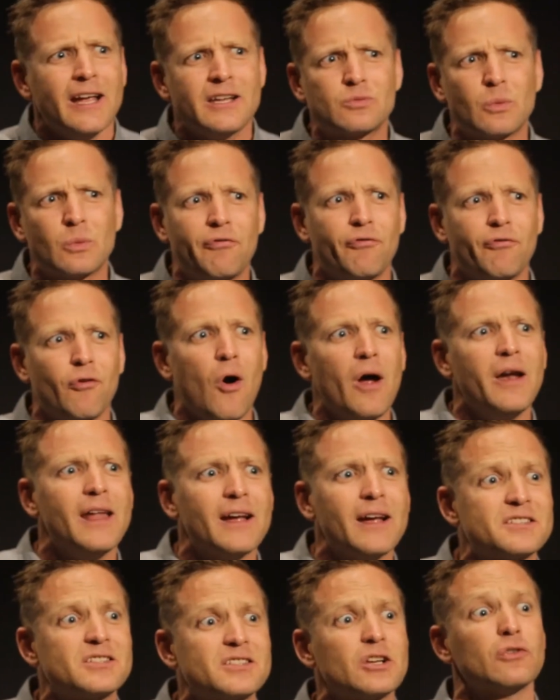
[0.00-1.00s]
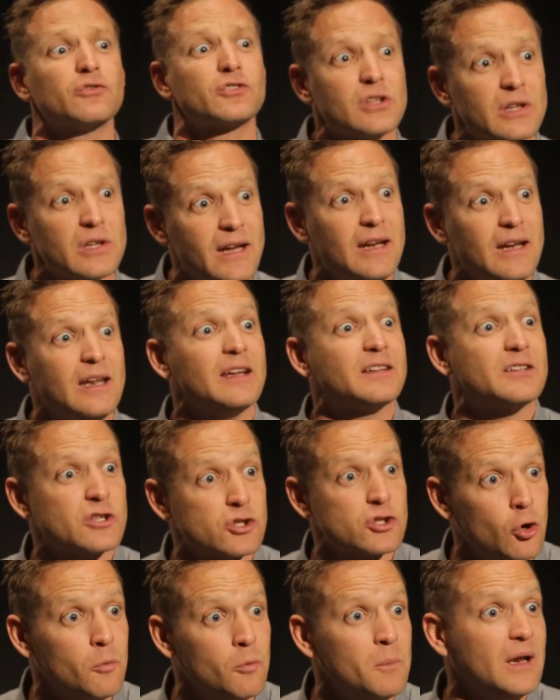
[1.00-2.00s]
is we find ourselves leaning to
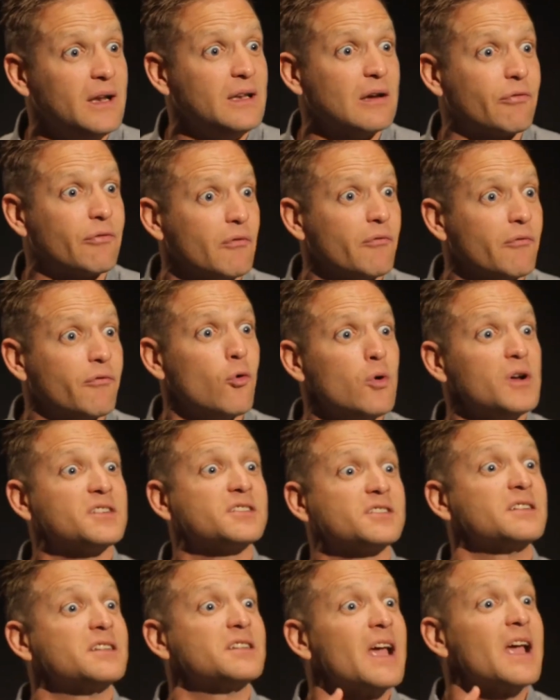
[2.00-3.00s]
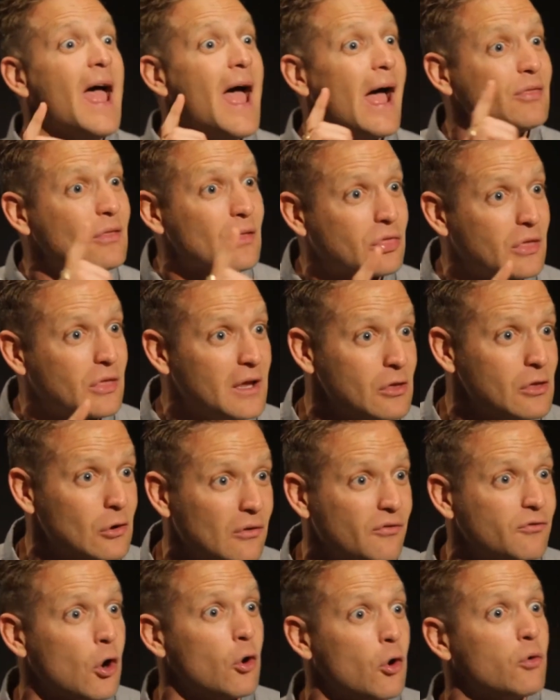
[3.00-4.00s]
so many different voices. And the thing that
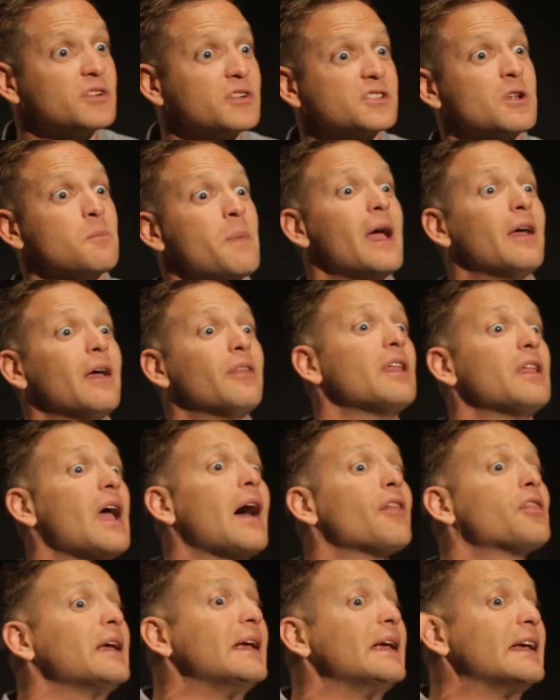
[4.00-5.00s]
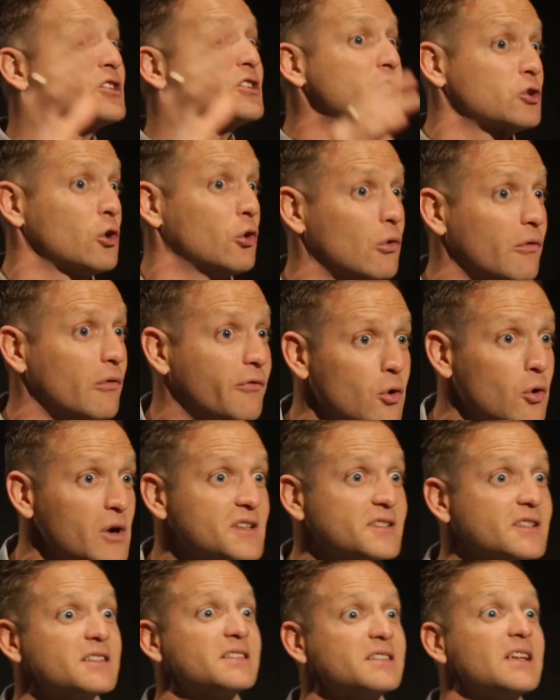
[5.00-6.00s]
I've noticed about other external
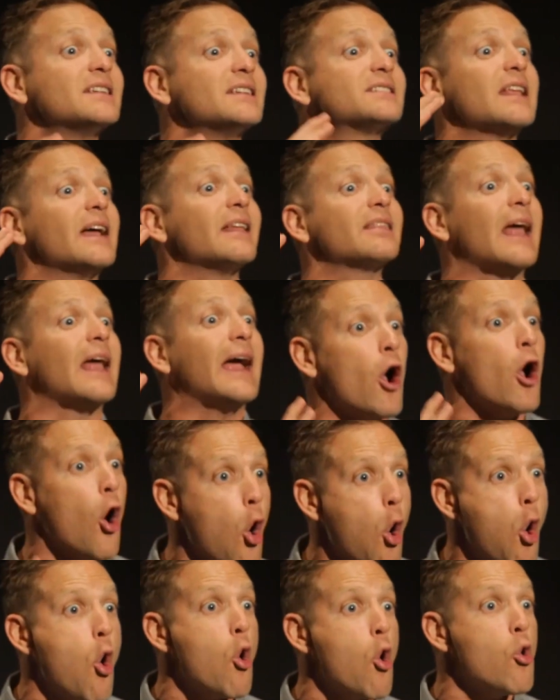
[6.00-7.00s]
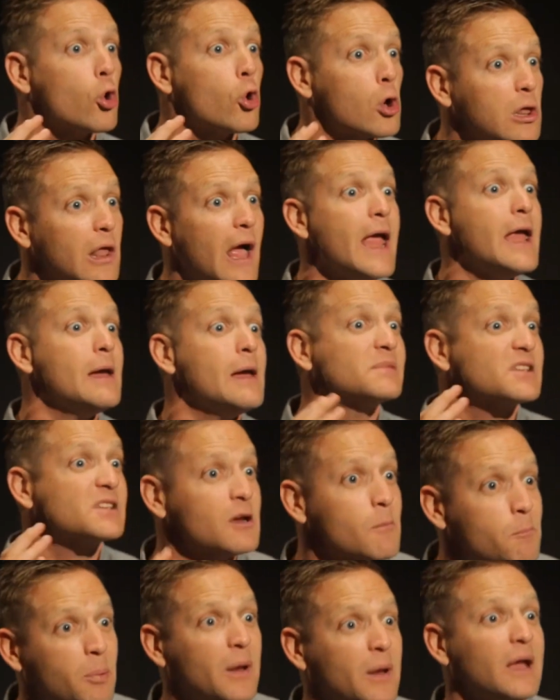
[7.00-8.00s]
voices is that they all claim
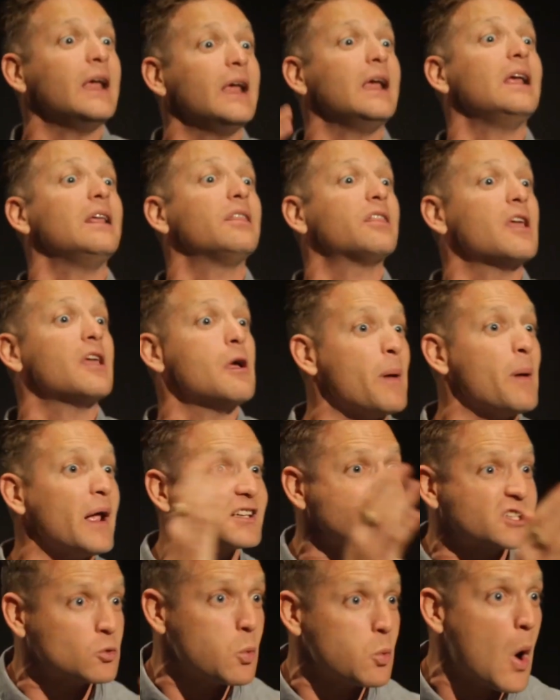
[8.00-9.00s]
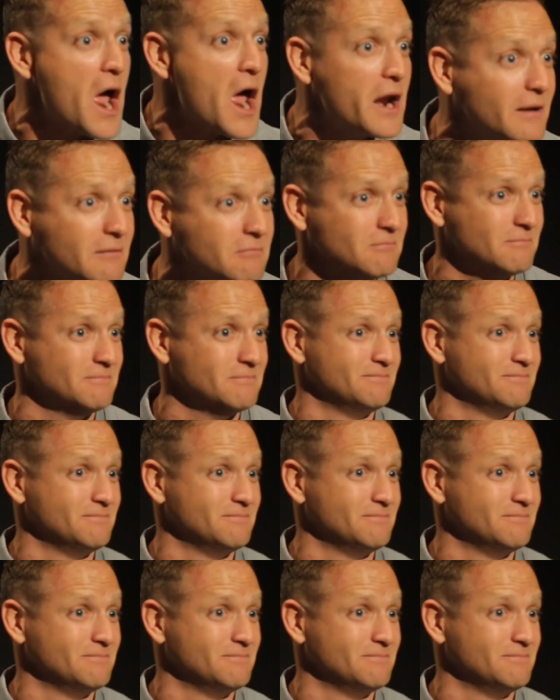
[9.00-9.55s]
to be the best one.